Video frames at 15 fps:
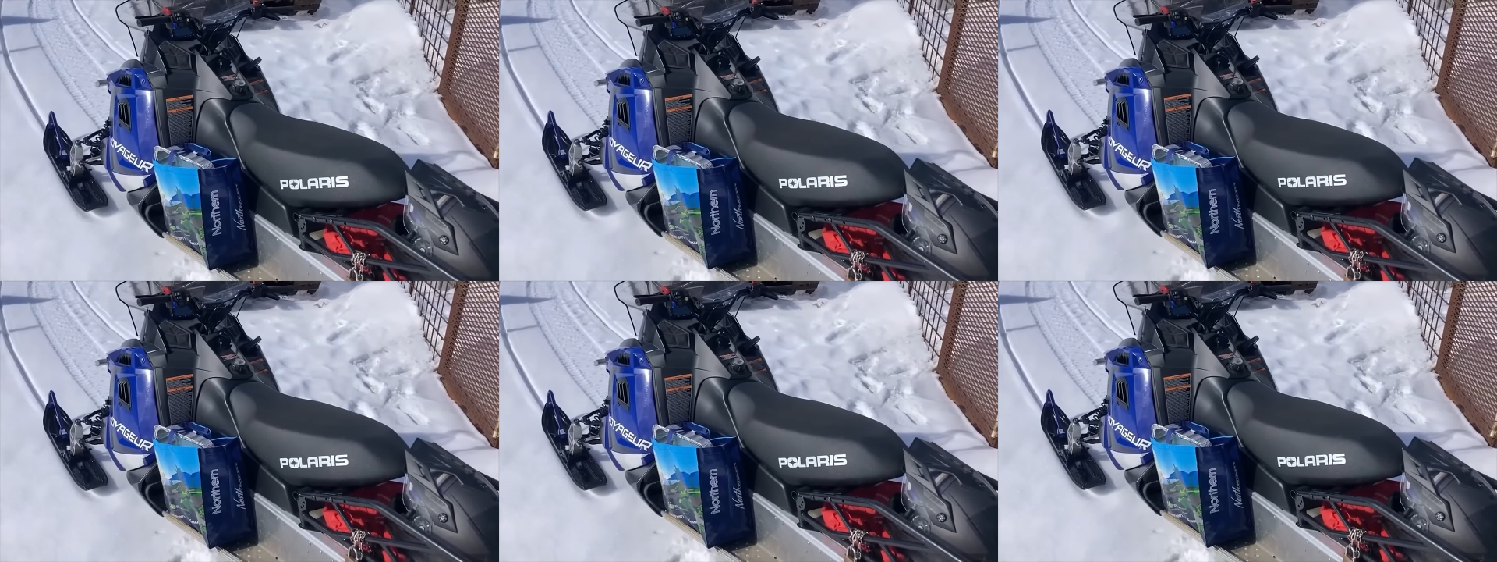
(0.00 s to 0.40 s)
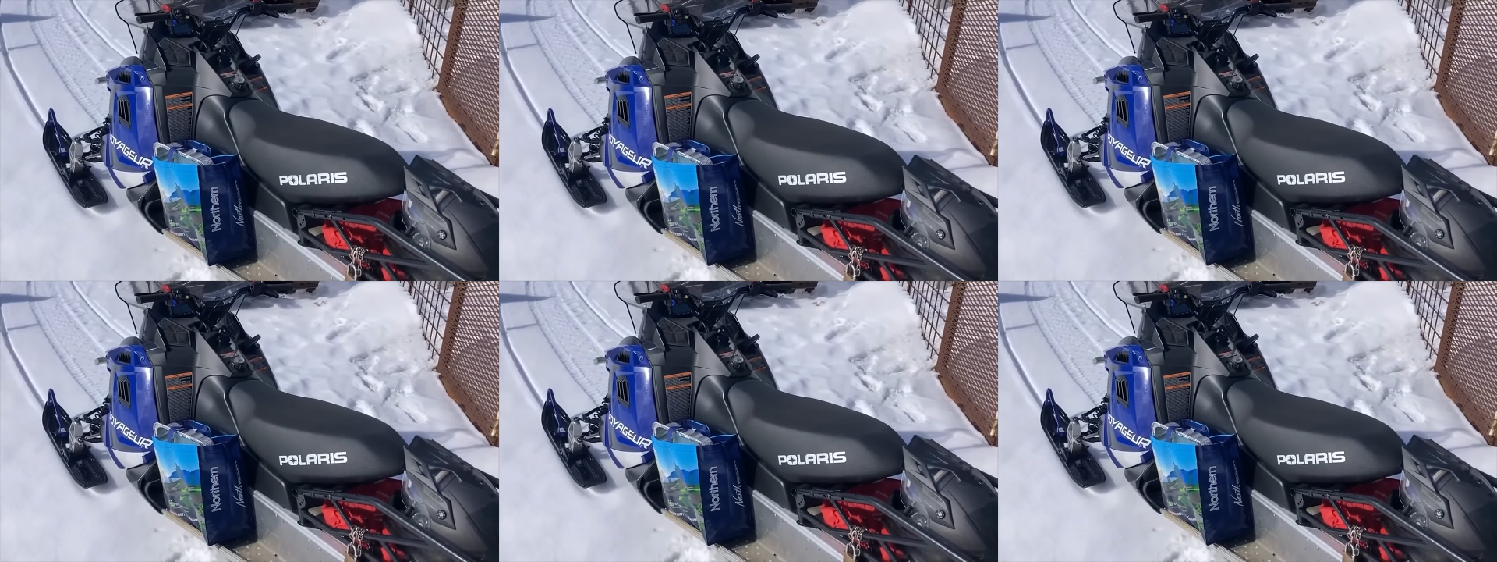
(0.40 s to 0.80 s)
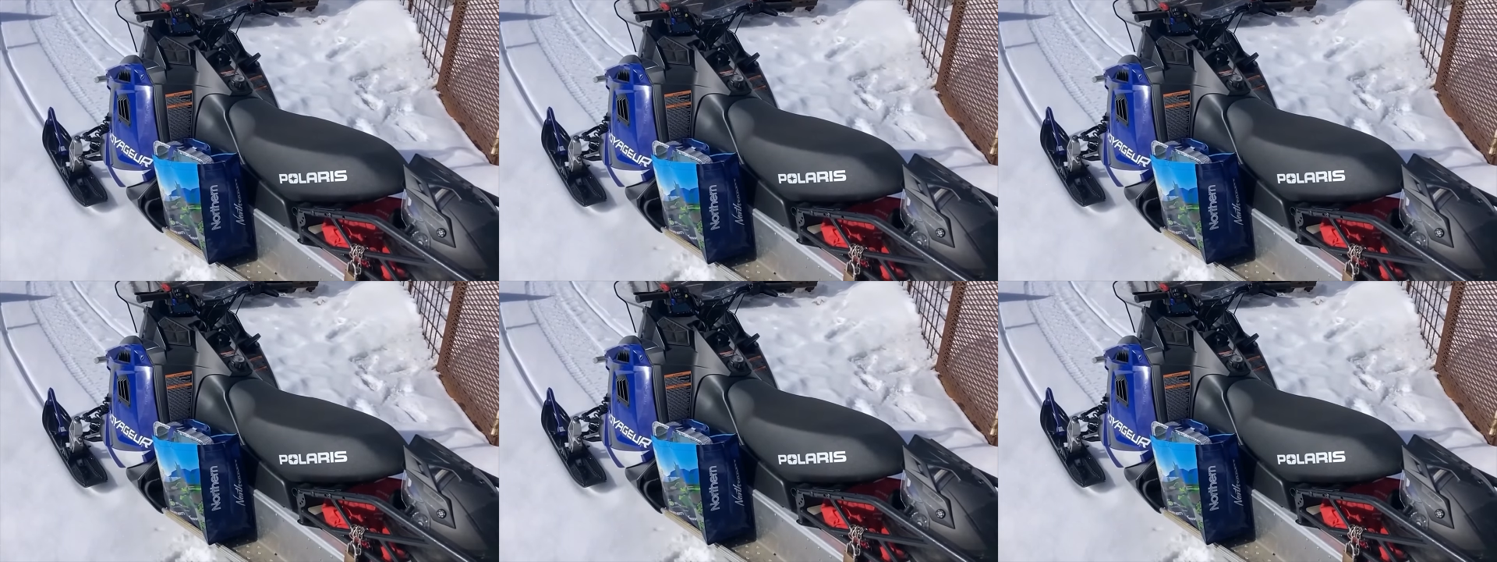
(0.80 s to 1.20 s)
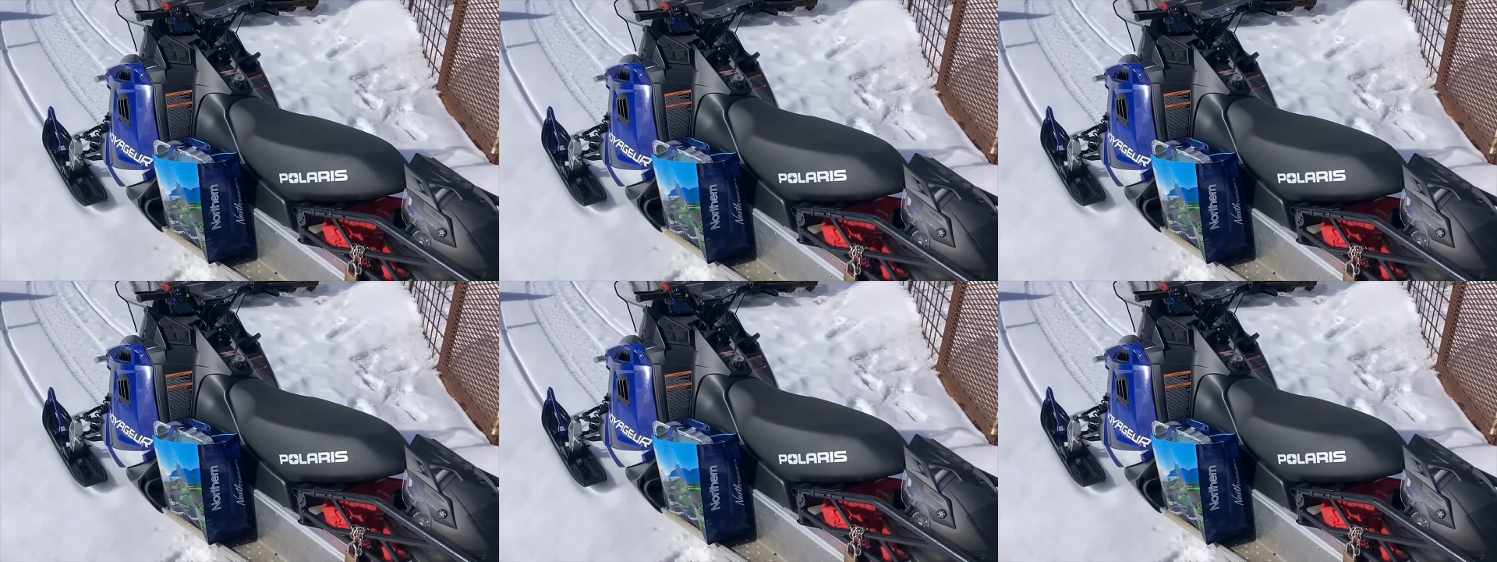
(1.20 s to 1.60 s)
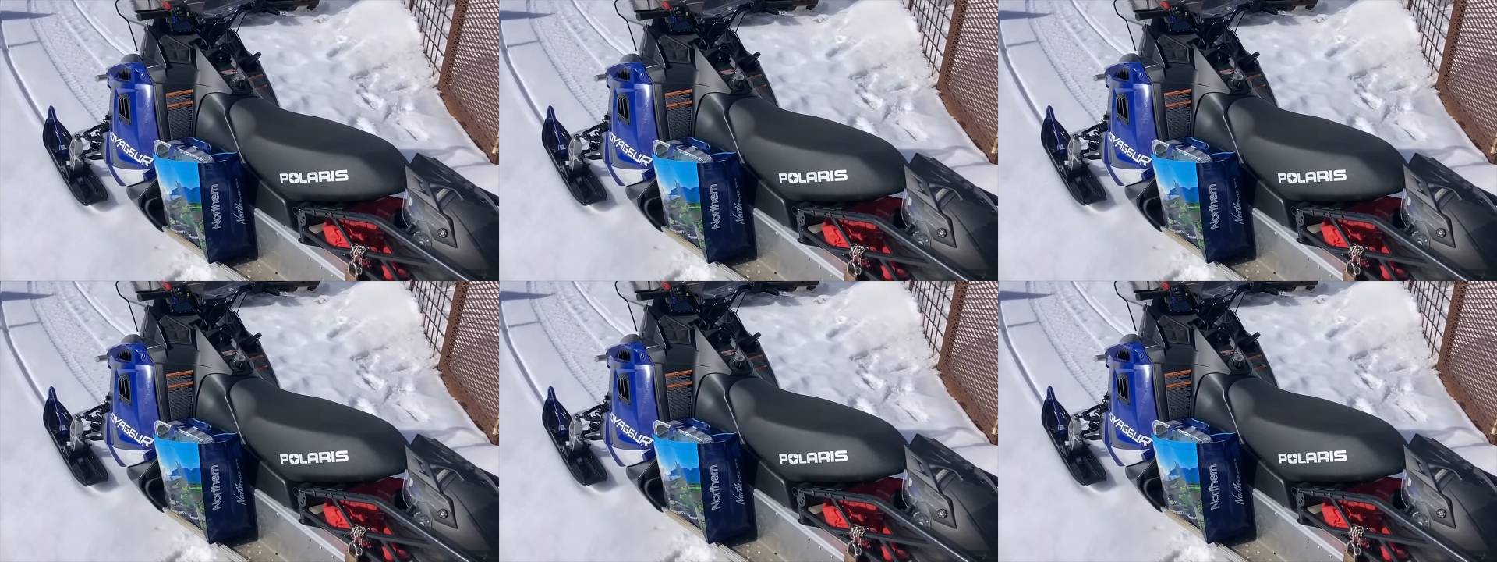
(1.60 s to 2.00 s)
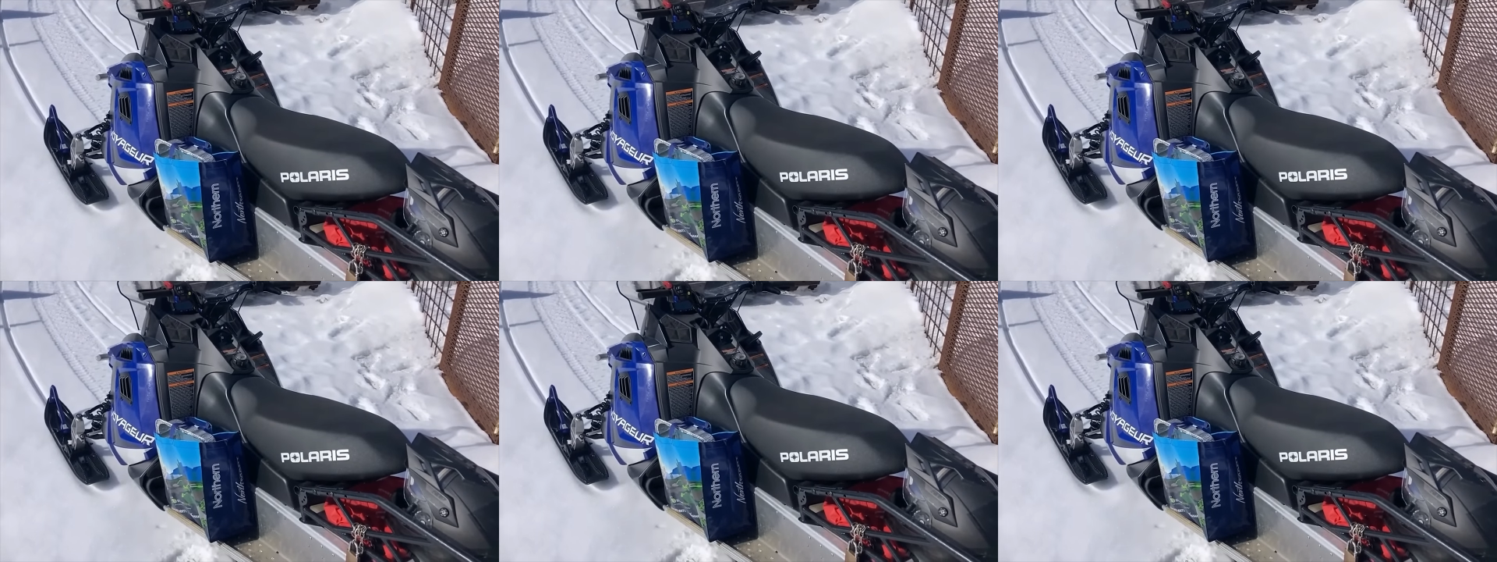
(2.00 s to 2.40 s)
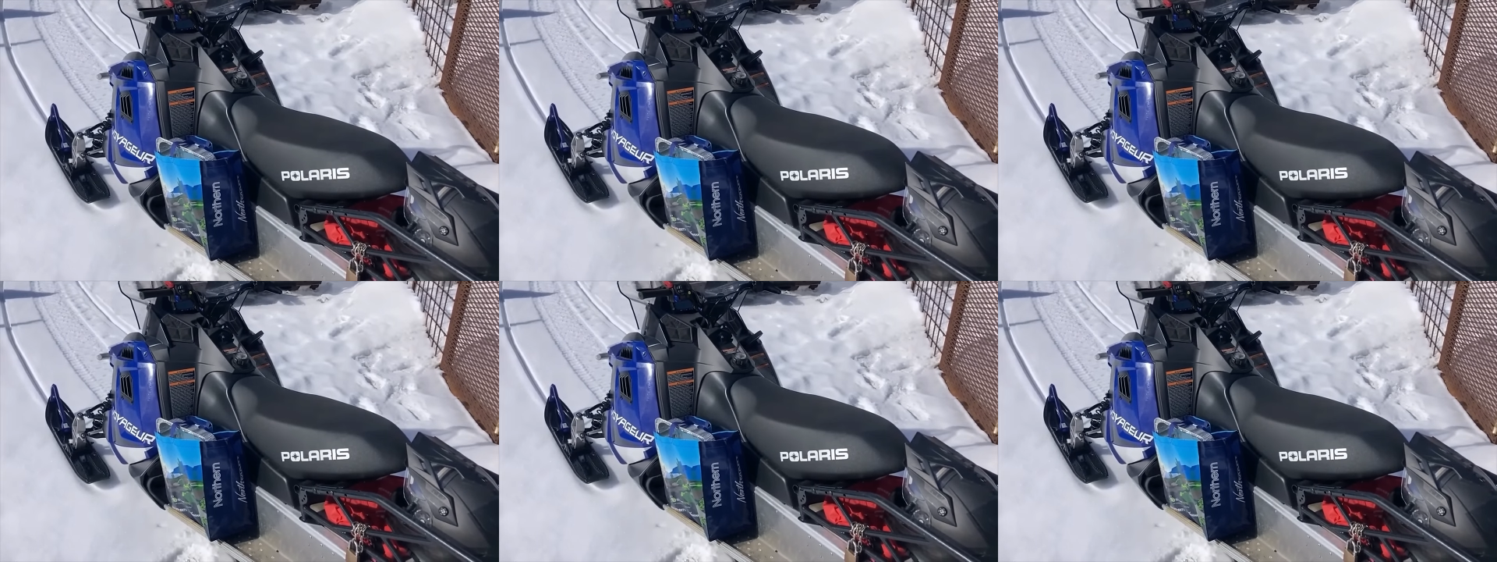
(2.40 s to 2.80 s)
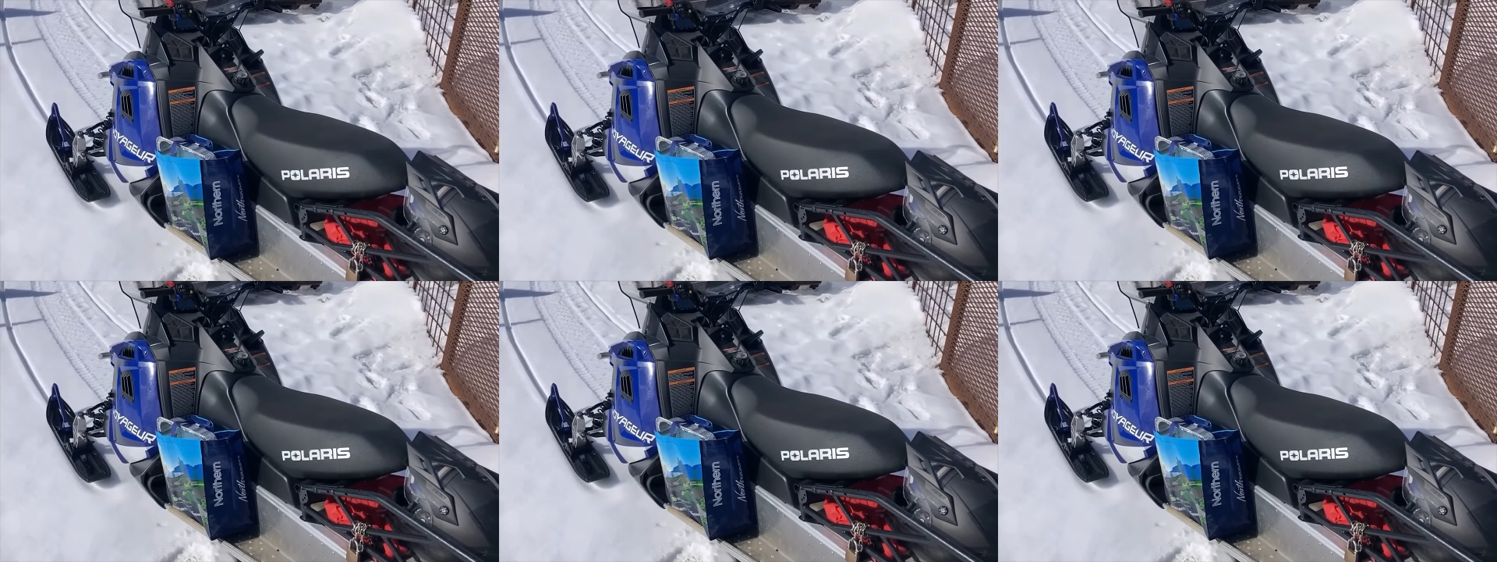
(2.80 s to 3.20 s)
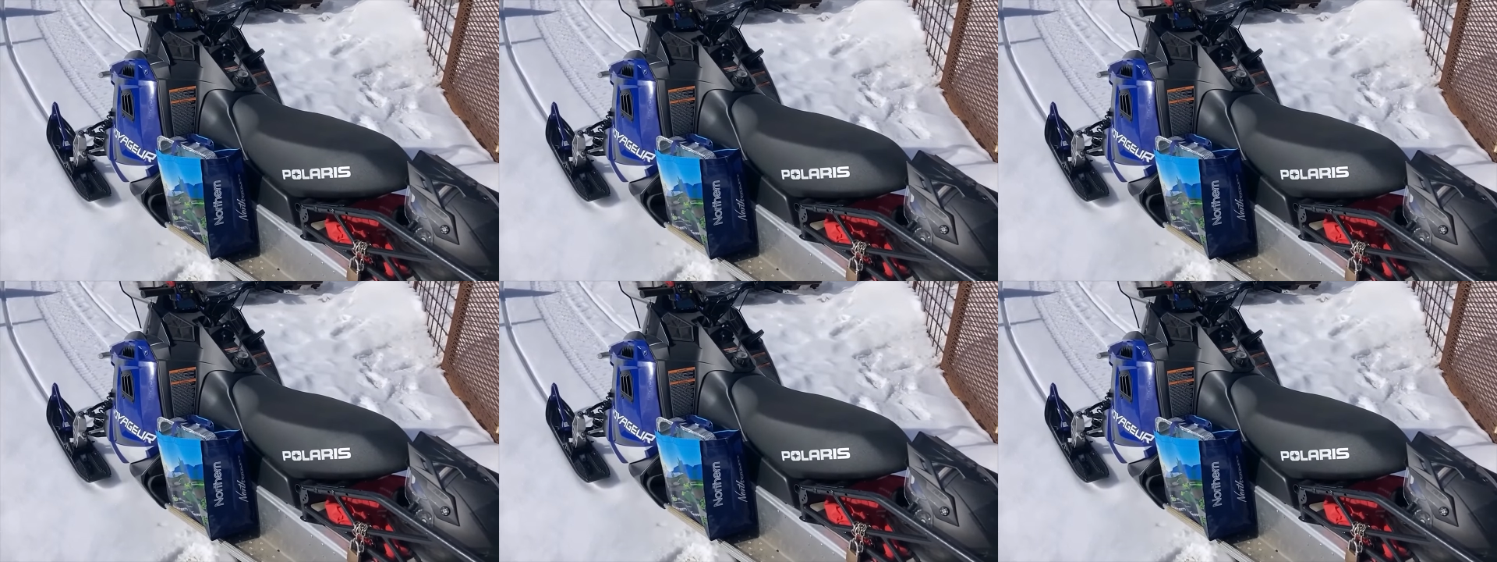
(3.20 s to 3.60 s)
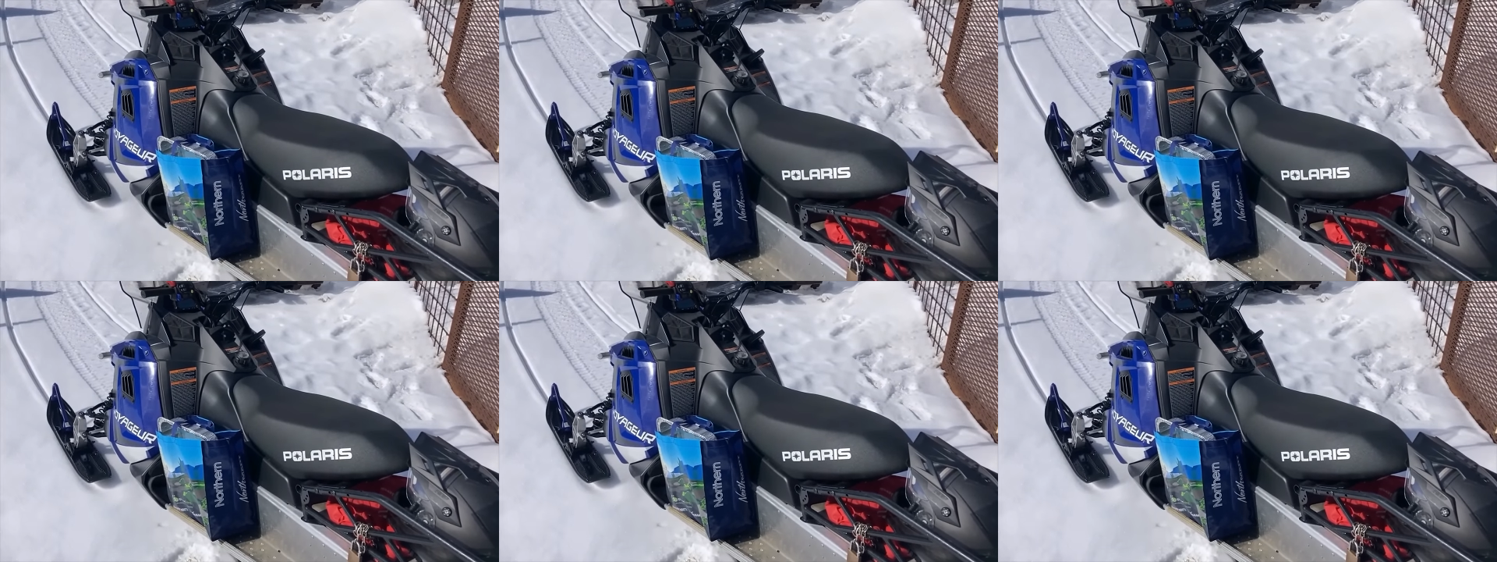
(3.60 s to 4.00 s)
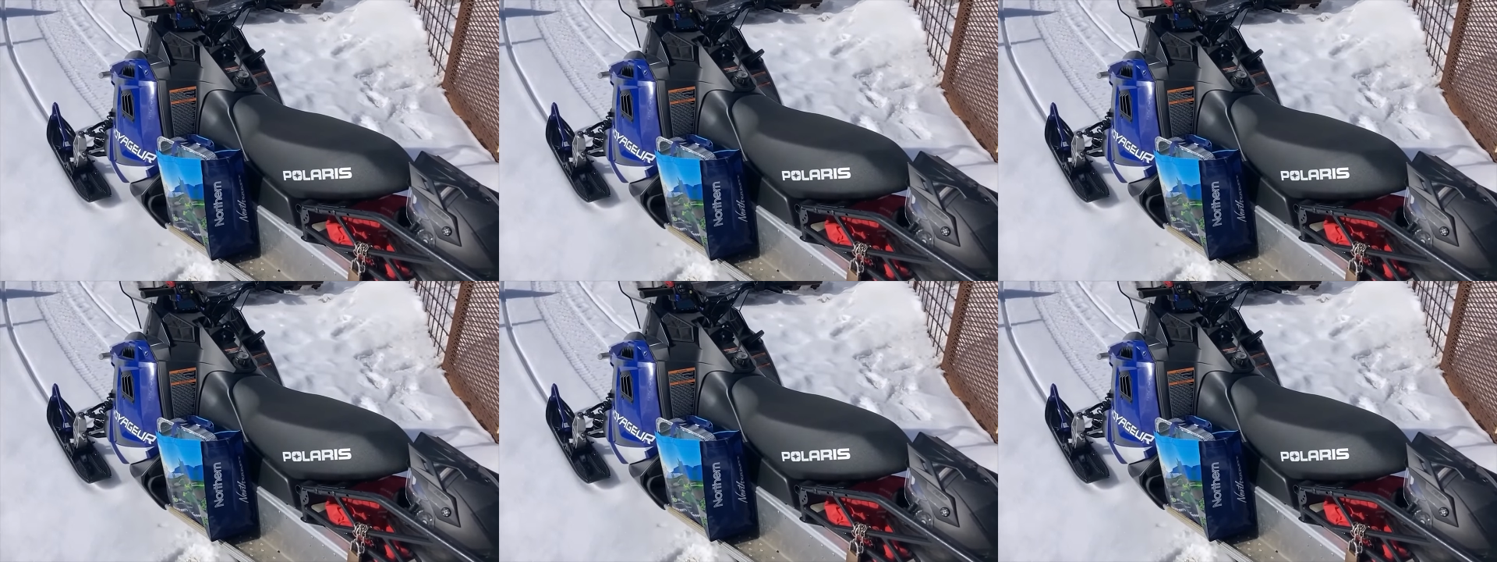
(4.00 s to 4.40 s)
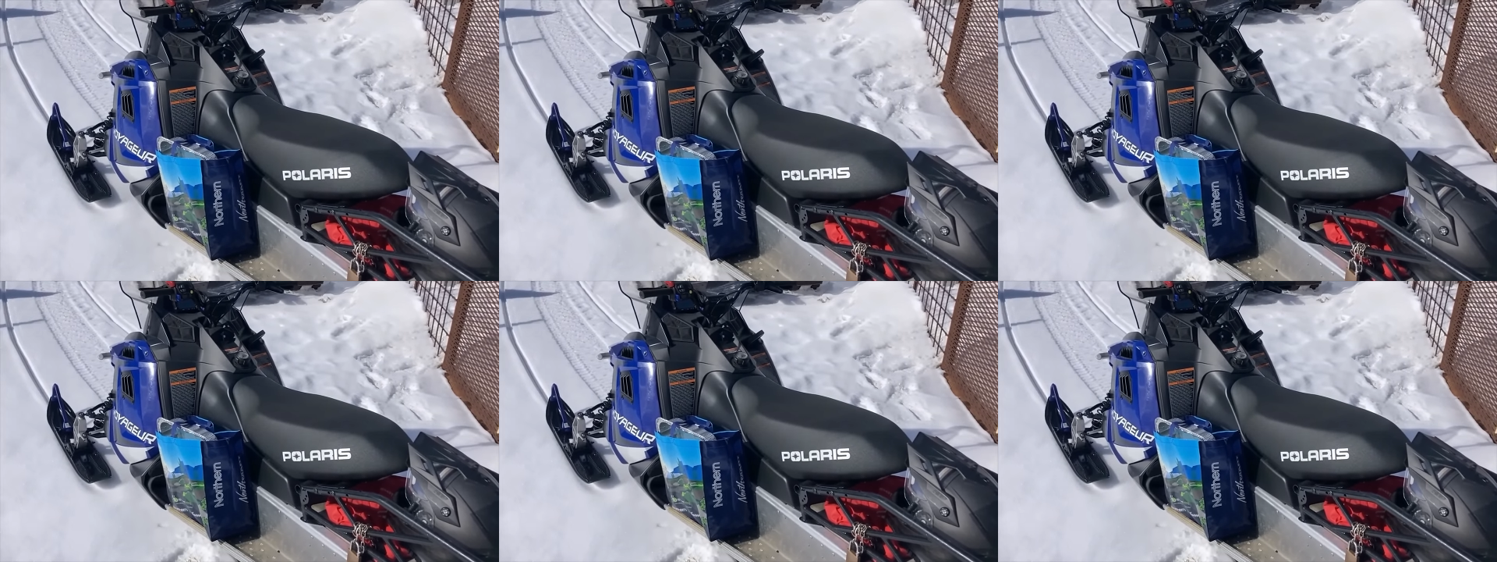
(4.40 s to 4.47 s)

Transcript: No face is visible, so there are no lips to read.